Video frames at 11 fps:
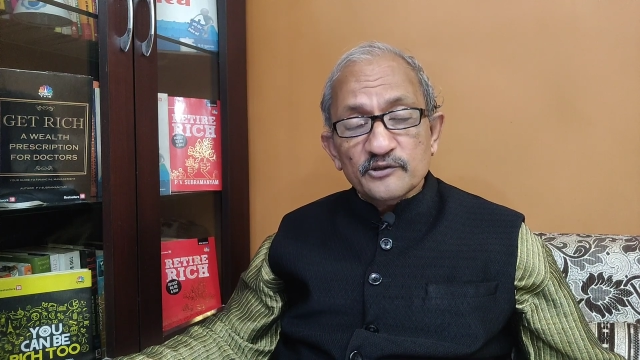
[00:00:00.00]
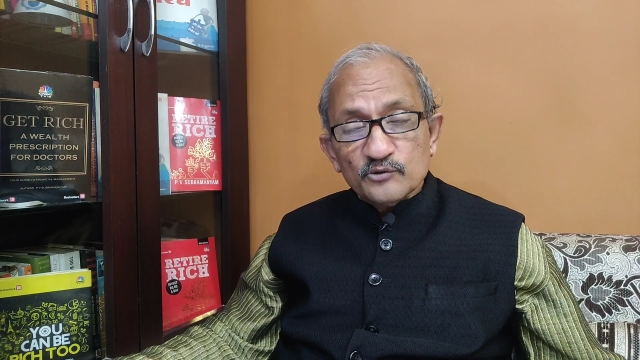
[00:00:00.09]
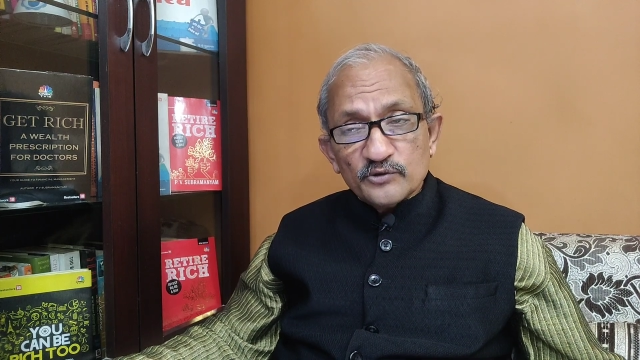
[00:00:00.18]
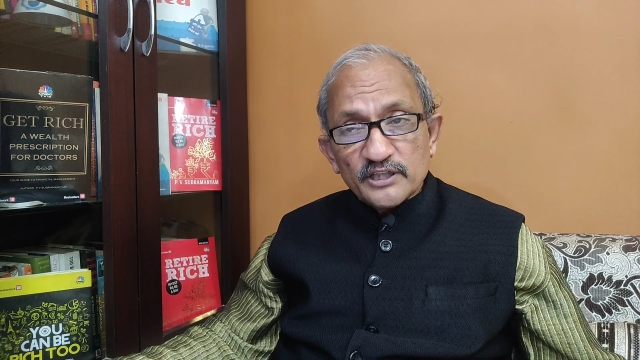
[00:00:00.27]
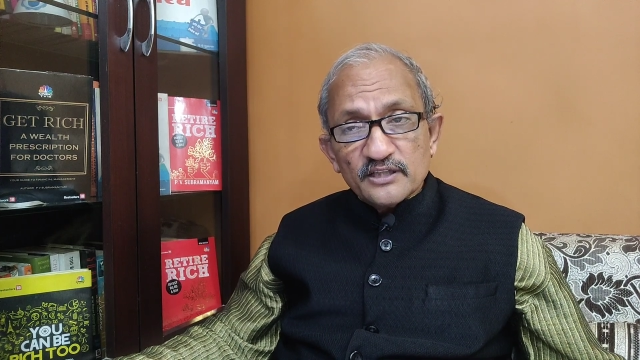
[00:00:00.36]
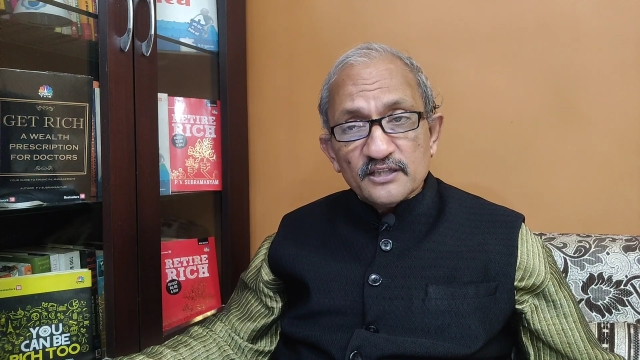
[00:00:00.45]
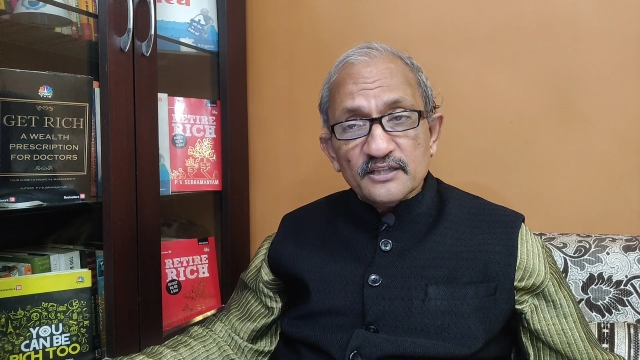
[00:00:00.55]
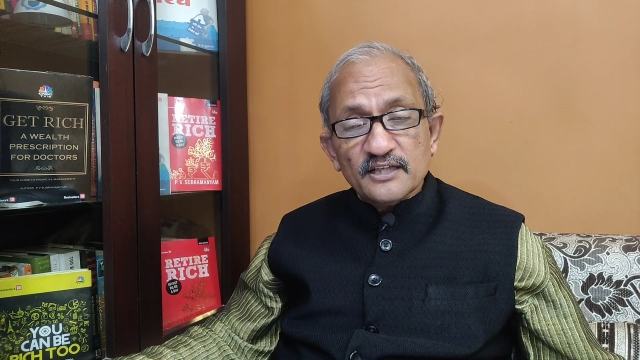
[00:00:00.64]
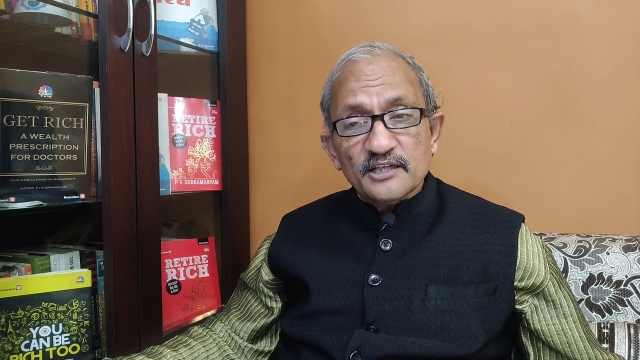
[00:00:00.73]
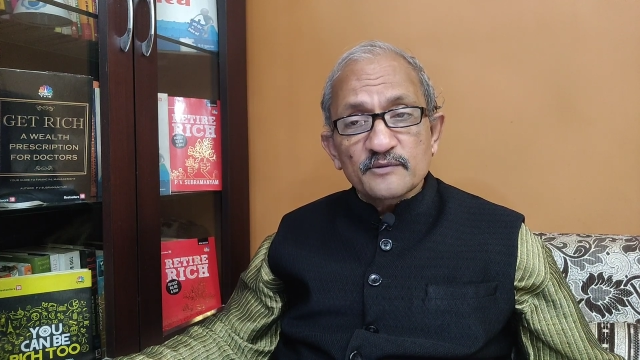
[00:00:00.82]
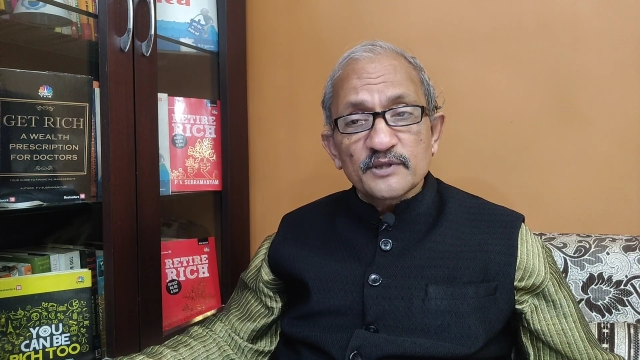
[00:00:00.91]
you need an
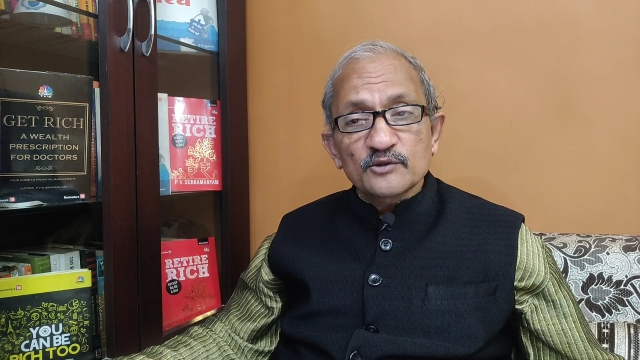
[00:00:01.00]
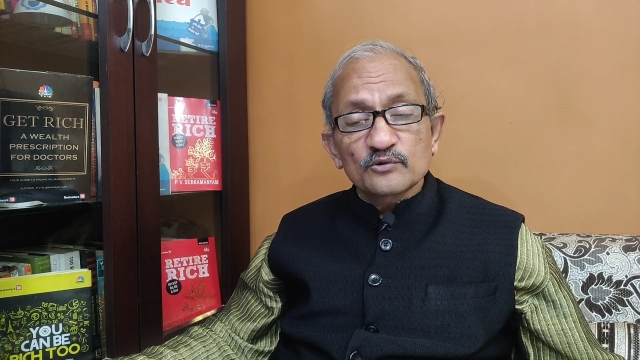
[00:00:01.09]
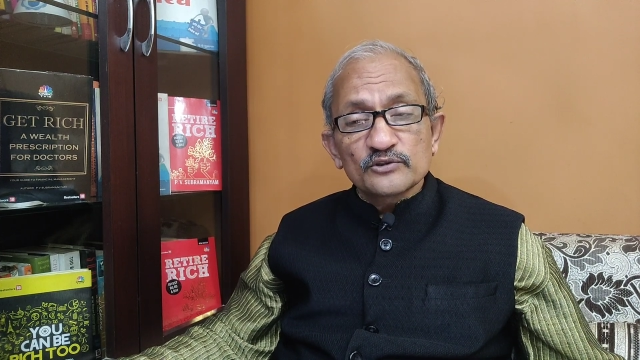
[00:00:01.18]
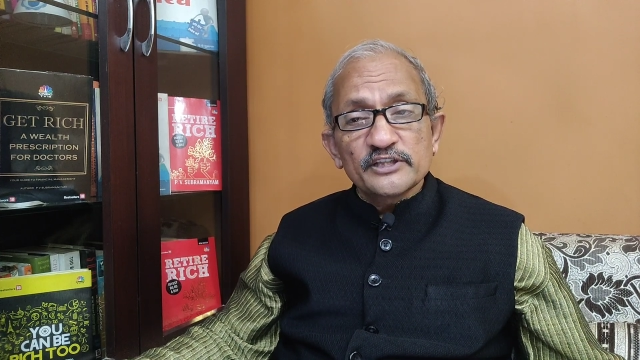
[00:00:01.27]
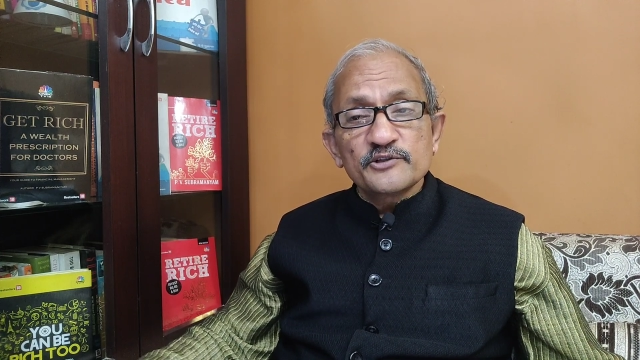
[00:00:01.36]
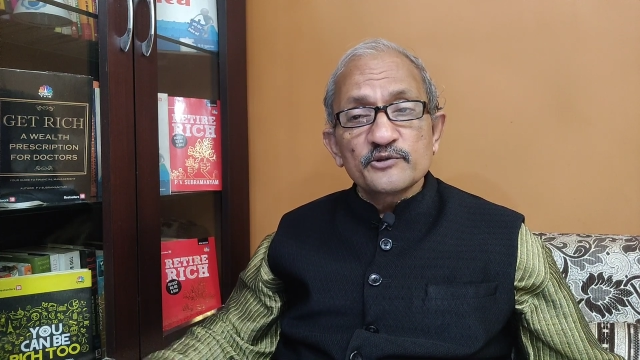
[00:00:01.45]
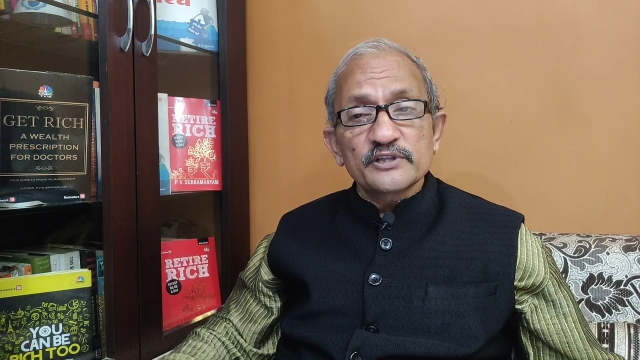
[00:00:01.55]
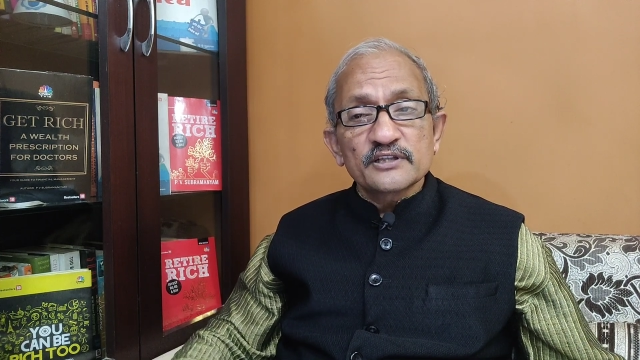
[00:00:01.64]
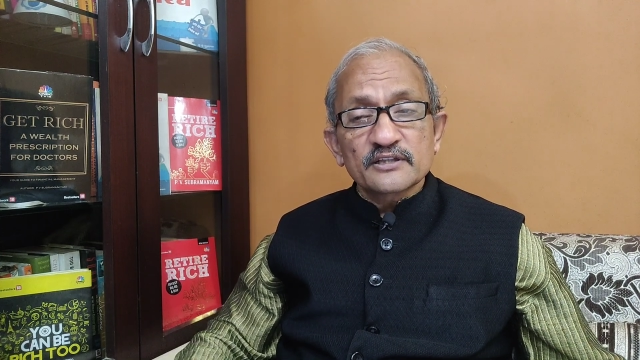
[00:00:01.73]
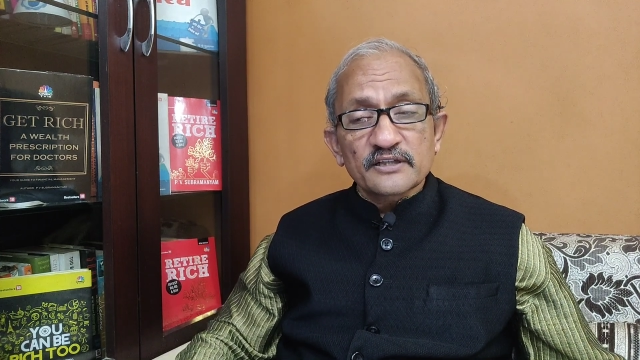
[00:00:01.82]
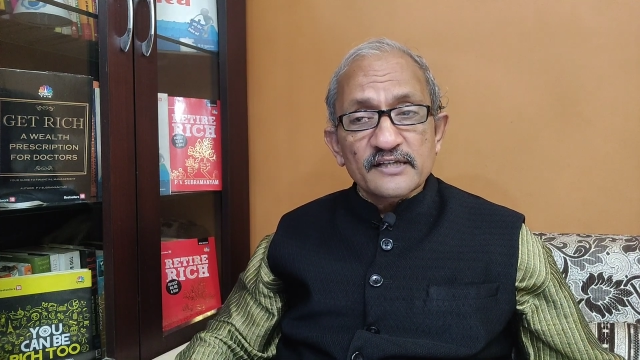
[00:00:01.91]
agreement only
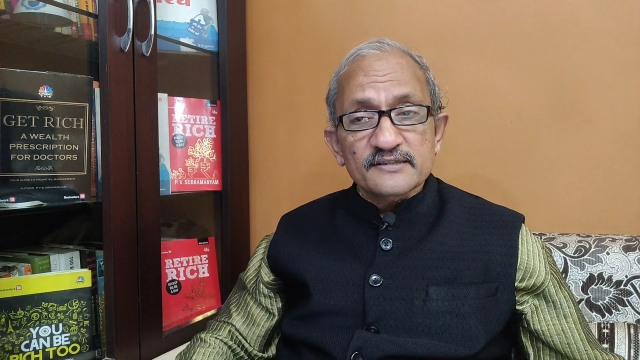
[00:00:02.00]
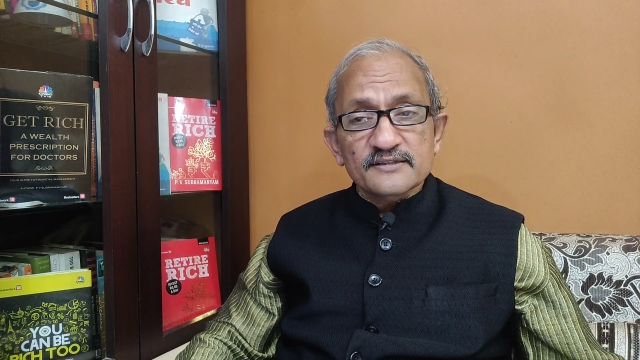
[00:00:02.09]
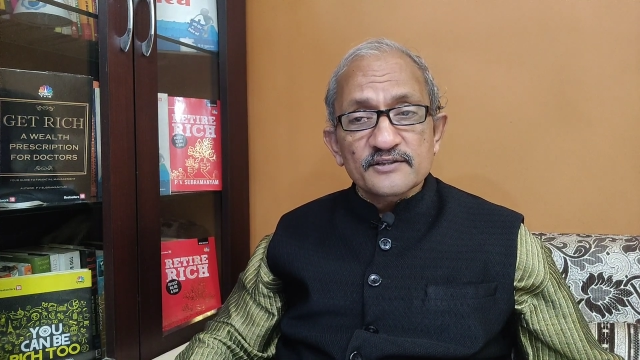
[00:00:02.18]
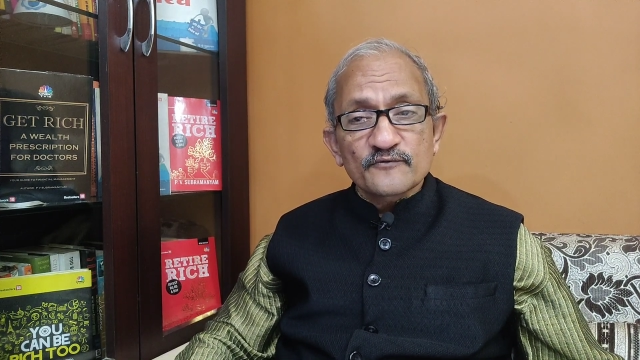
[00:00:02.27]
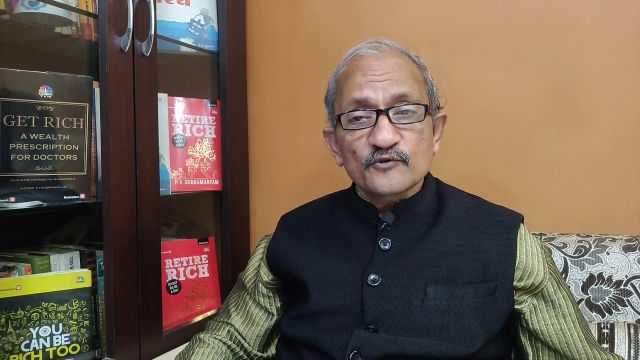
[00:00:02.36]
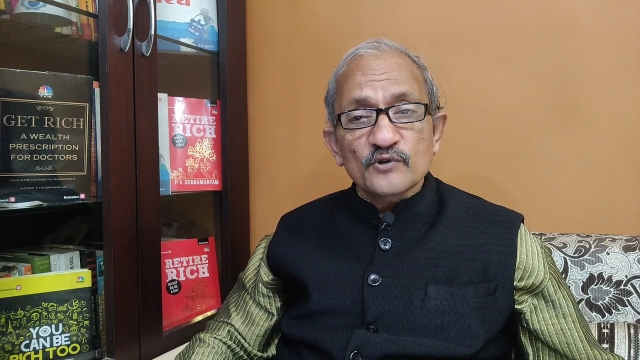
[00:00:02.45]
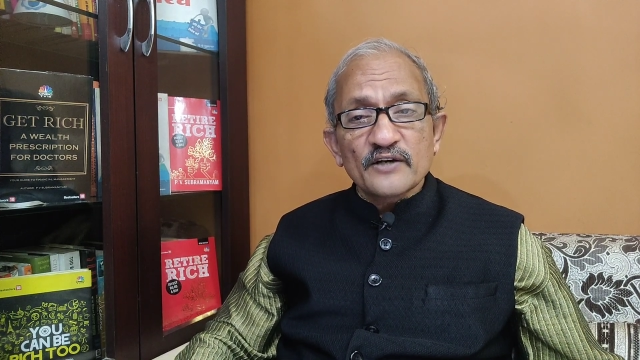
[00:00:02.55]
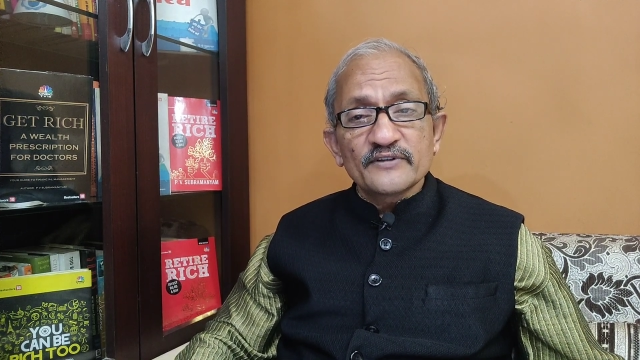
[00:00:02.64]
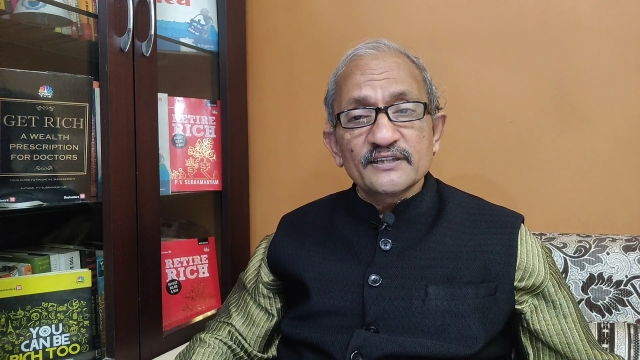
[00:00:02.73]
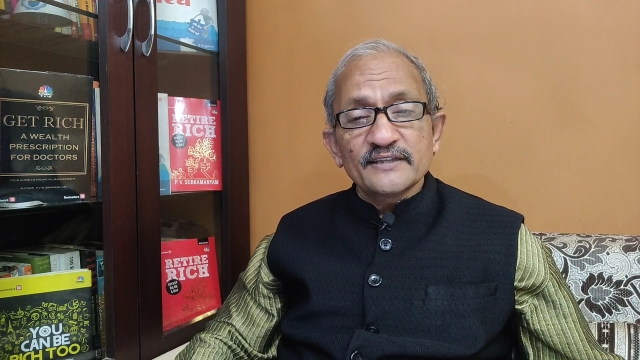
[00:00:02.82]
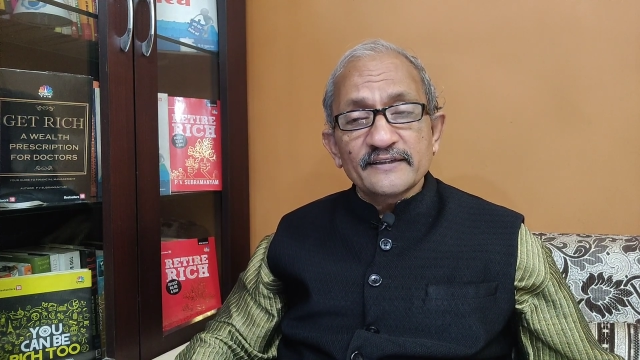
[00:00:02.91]
during a crisis if you
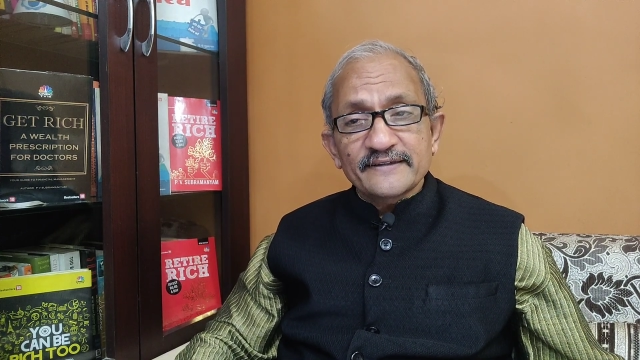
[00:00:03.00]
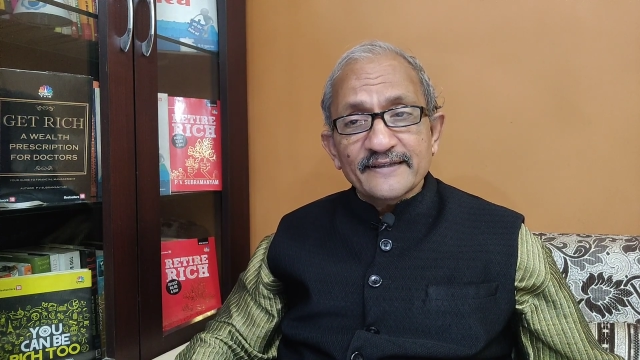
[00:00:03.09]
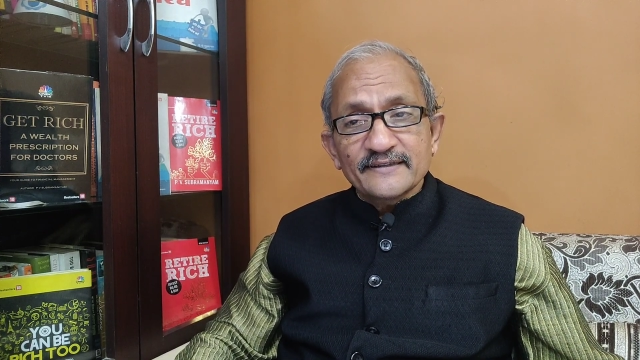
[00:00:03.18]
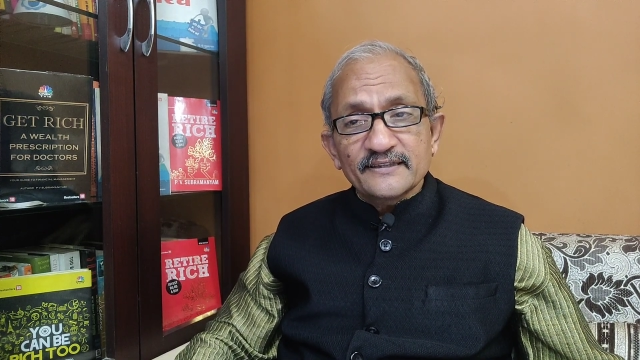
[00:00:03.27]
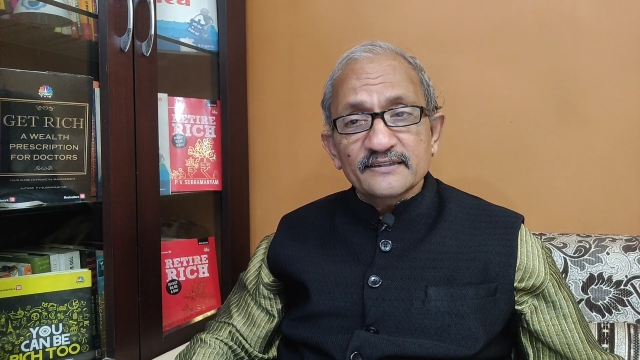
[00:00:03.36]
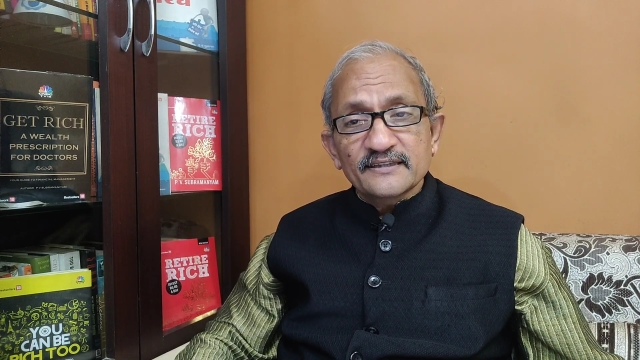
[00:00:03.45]
have a tenant